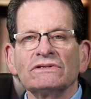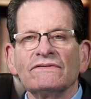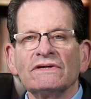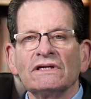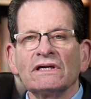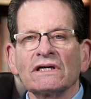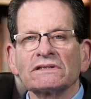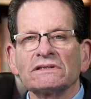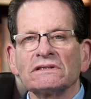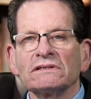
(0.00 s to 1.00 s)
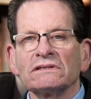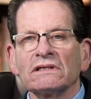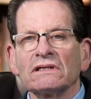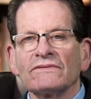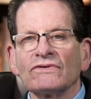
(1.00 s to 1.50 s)
of an index that's
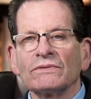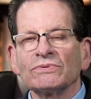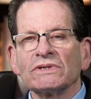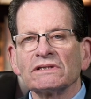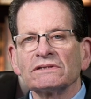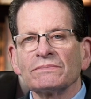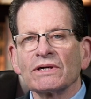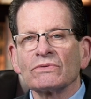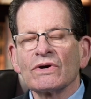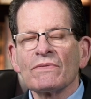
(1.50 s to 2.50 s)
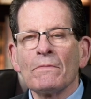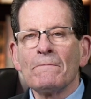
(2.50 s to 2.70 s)
not very precise to begin with.